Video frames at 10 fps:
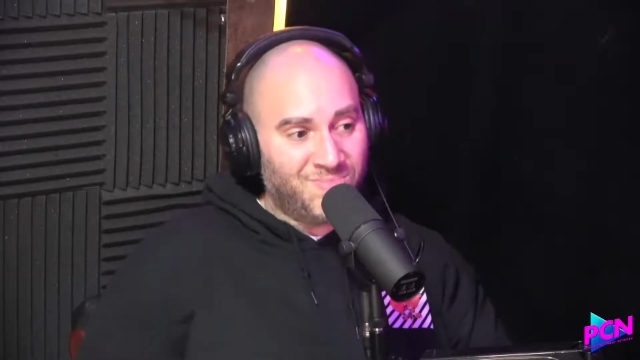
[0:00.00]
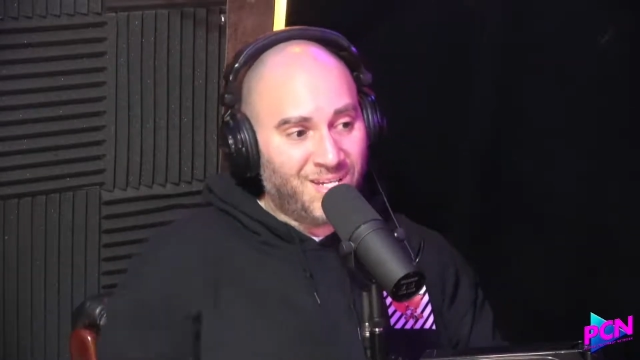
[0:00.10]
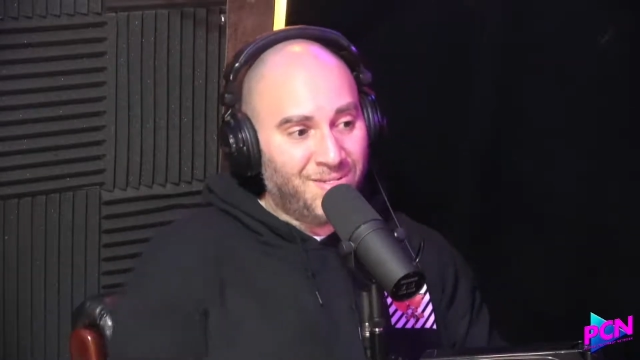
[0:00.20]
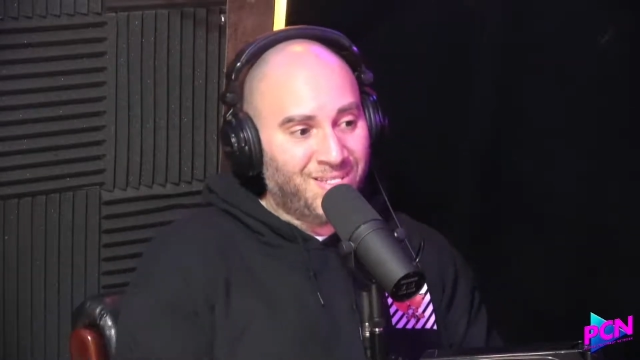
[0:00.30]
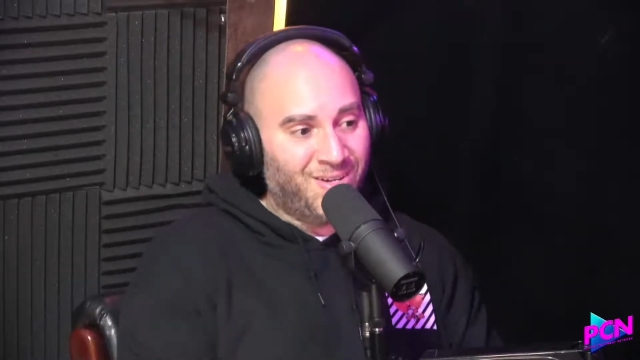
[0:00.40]

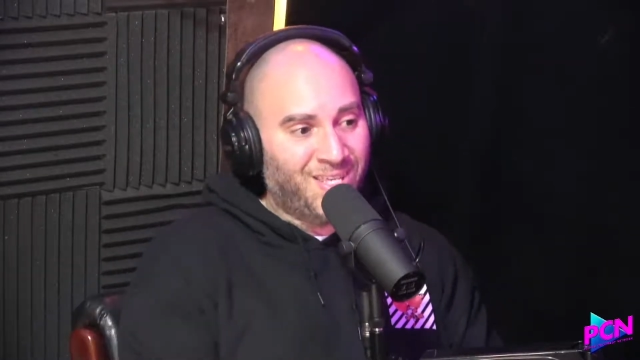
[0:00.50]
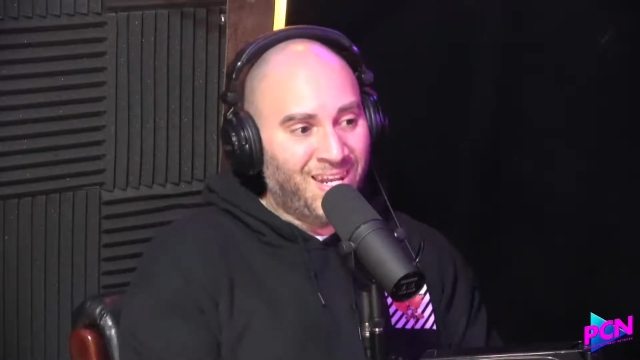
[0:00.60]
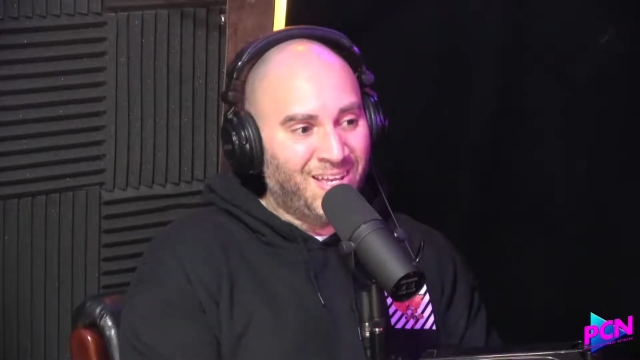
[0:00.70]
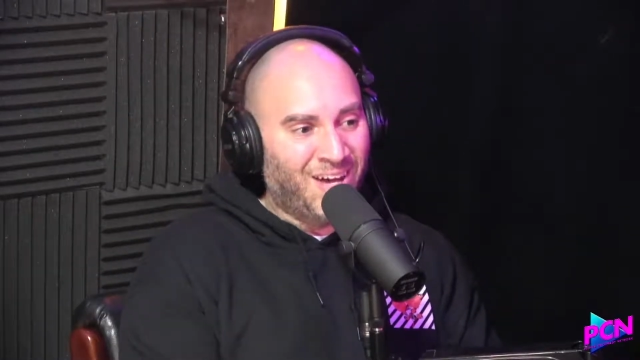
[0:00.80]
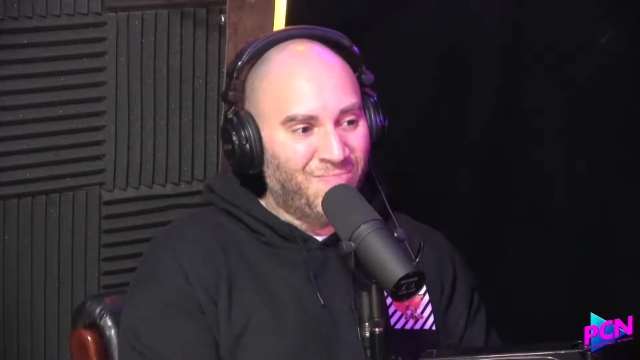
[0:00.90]
scientists started
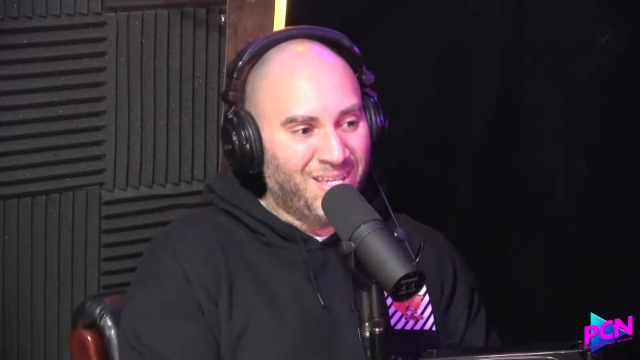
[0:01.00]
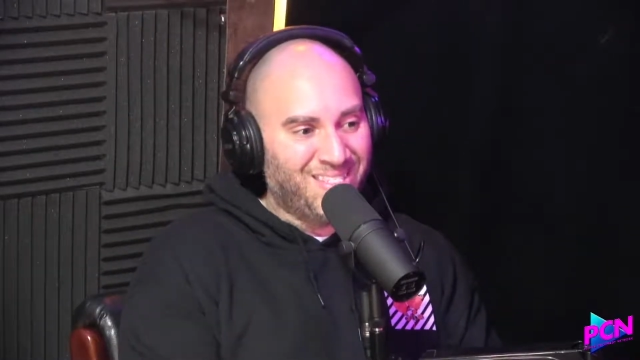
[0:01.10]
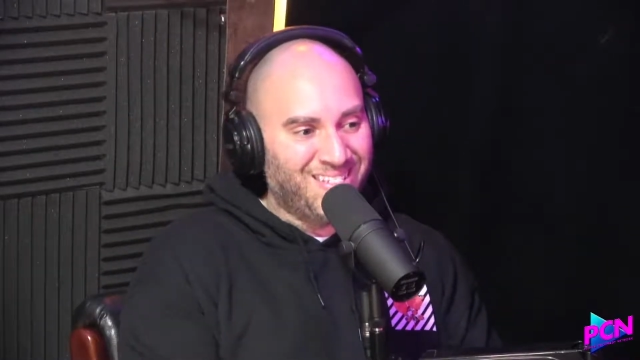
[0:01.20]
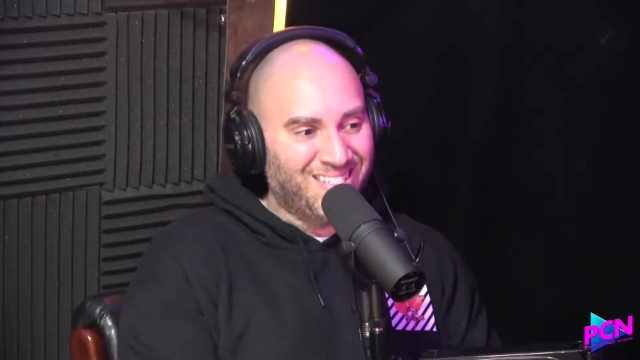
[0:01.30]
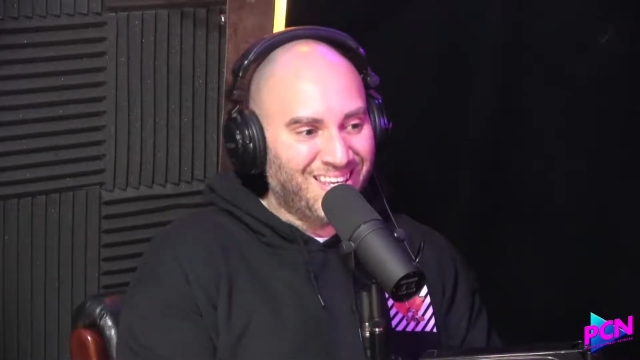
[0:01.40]
sending out
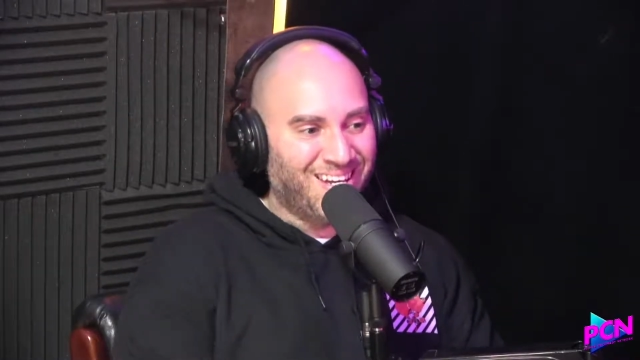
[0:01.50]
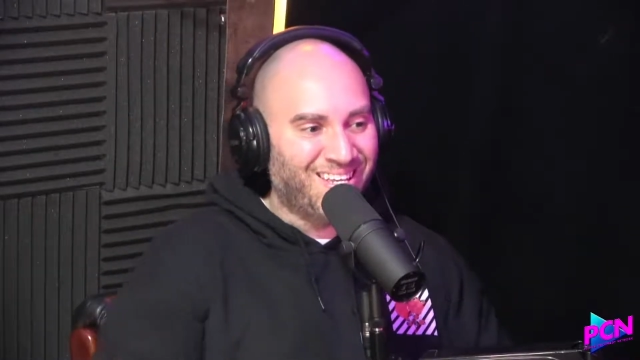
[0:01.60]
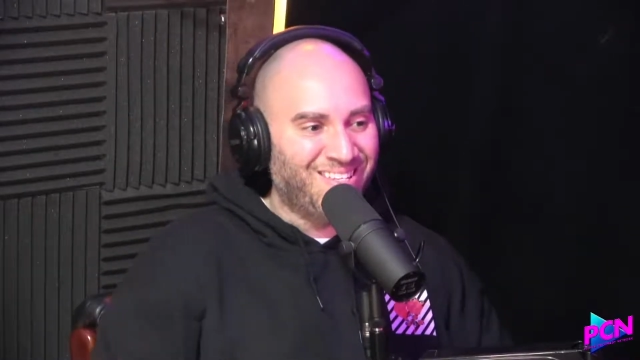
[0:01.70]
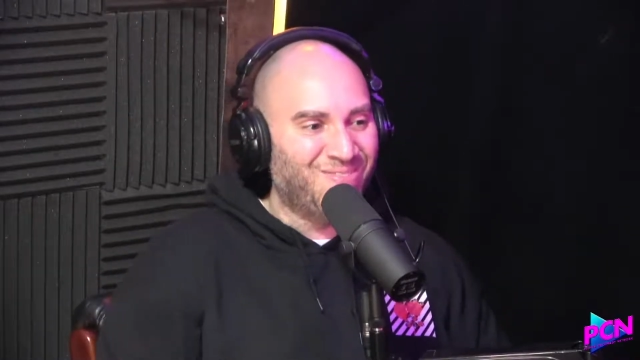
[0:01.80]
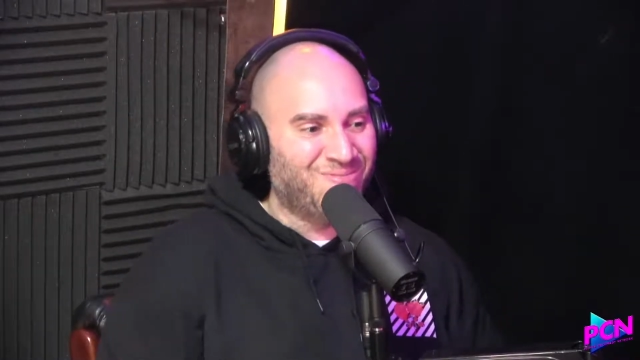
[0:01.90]
messages like,
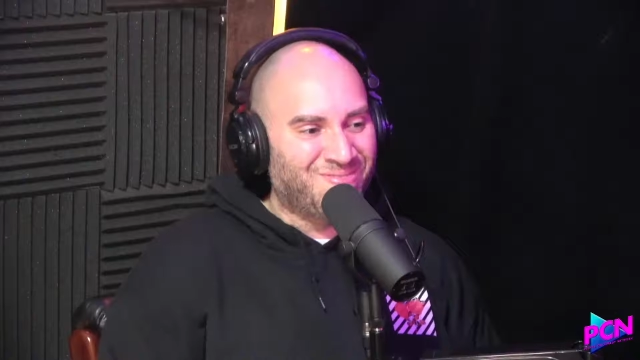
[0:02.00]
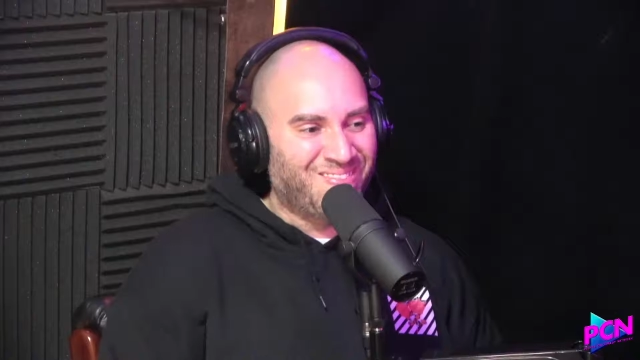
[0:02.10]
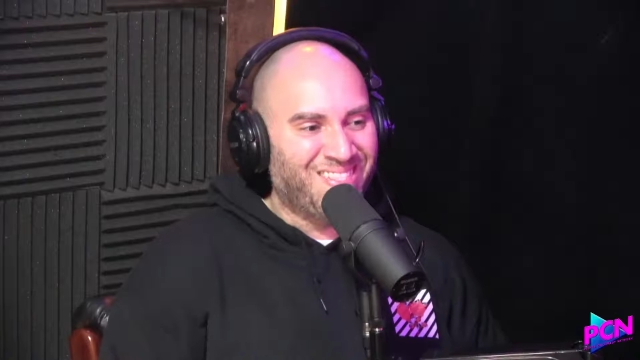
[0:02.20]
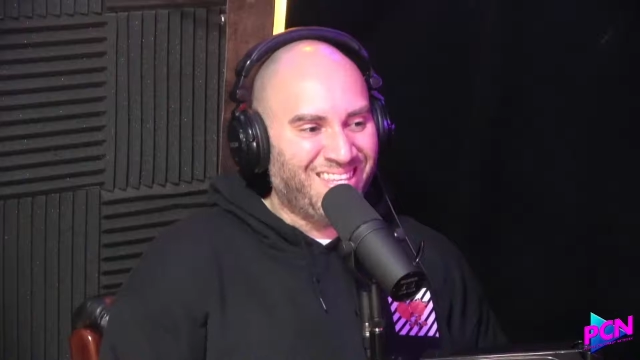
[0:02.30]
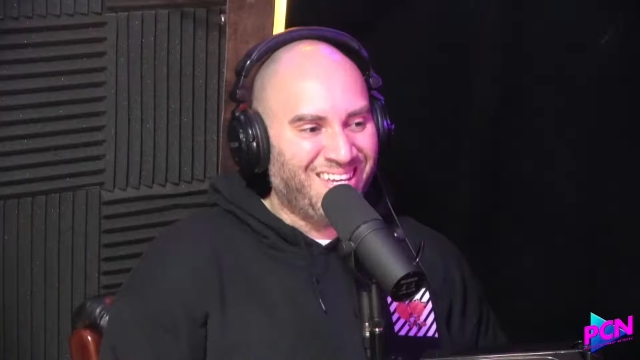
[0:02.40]

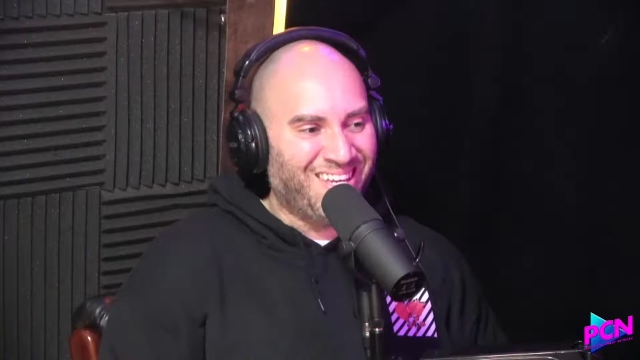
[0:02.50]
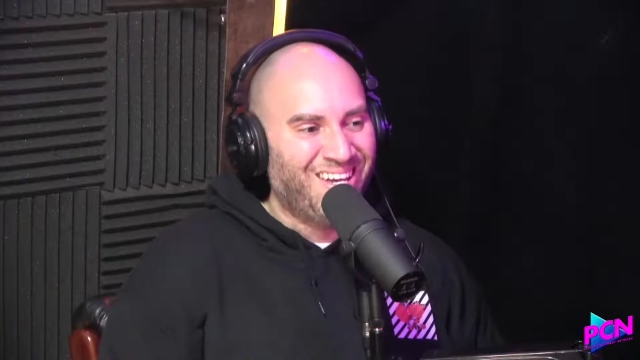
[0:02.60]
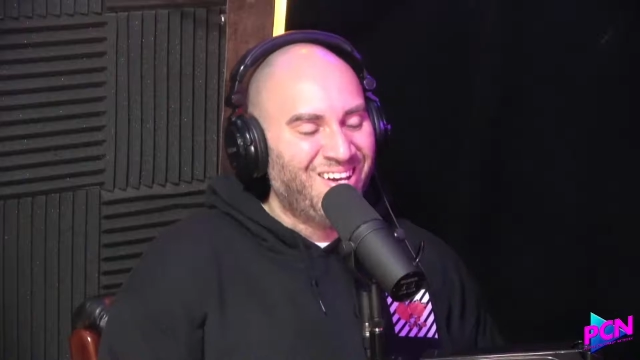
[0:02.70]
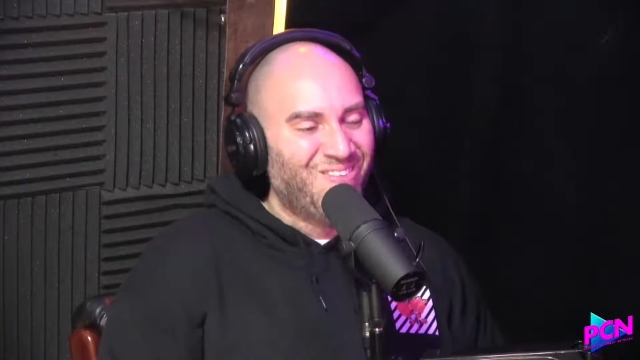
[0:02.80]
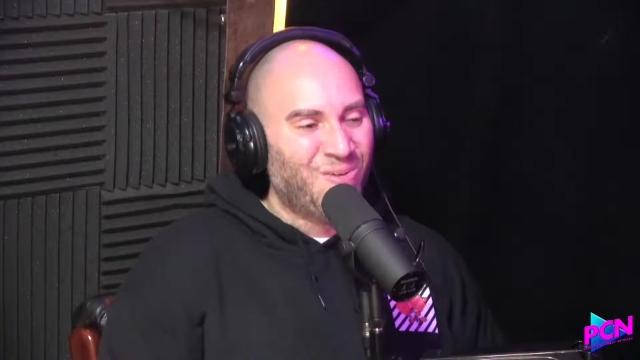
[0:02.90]
like
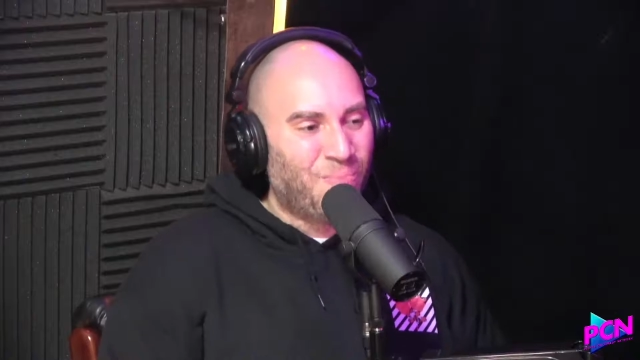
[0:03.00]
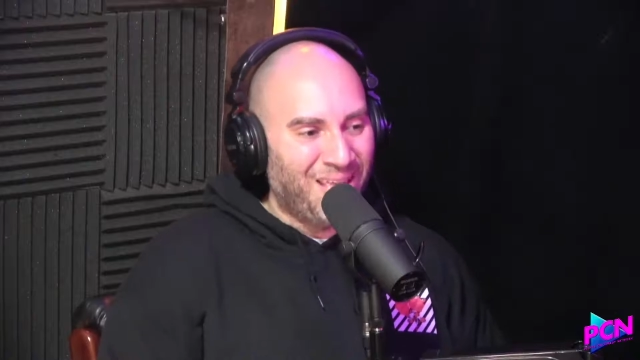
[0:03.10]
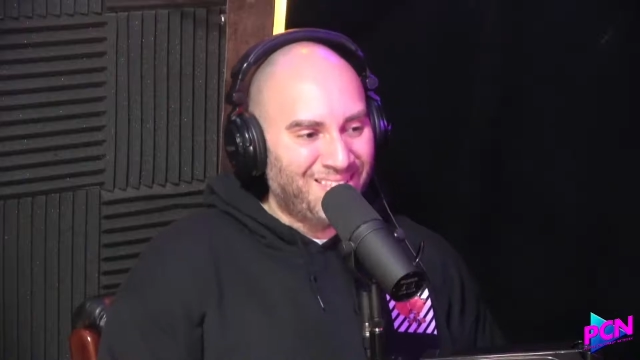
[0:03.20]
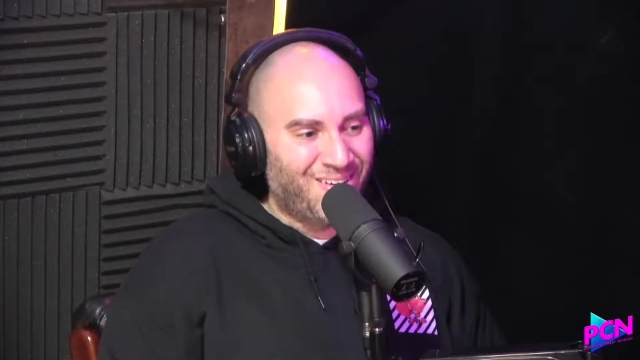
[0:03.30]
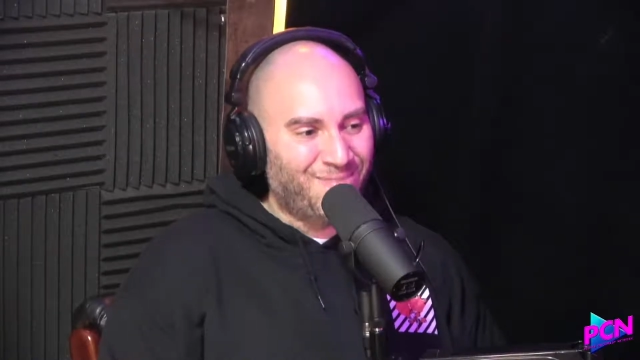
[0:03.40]
your
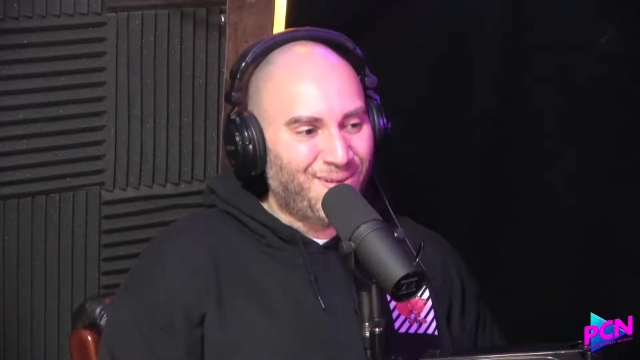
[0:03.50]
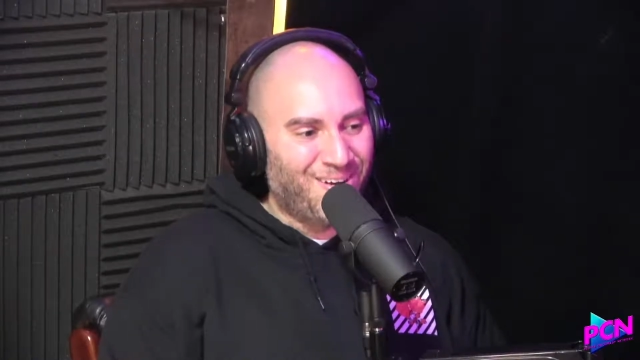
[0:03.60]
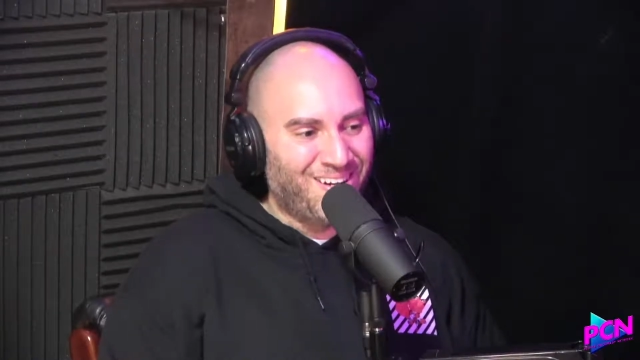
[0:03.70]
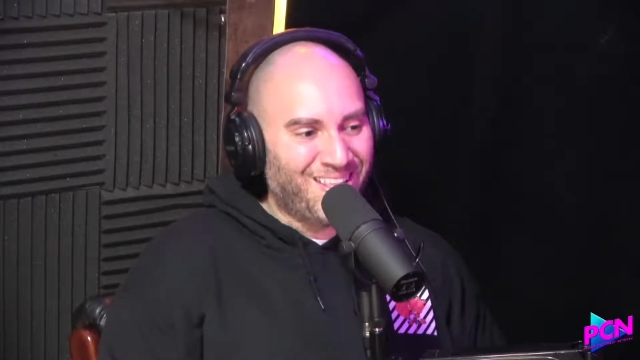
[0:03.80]
pee starts burning.